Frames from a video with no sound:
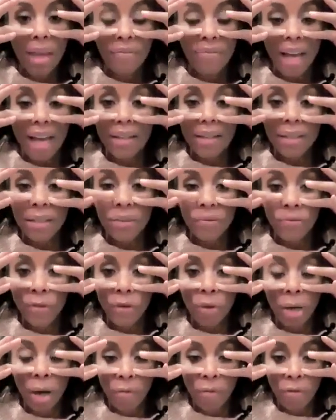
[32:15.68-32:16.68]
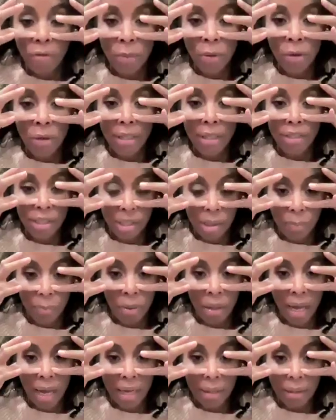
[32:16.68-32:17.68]
If that doesn't feel comfortable, you can just
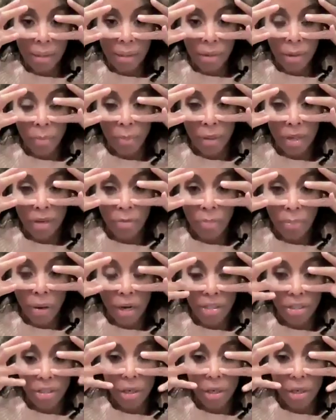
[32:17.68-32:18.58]
apply a little bit of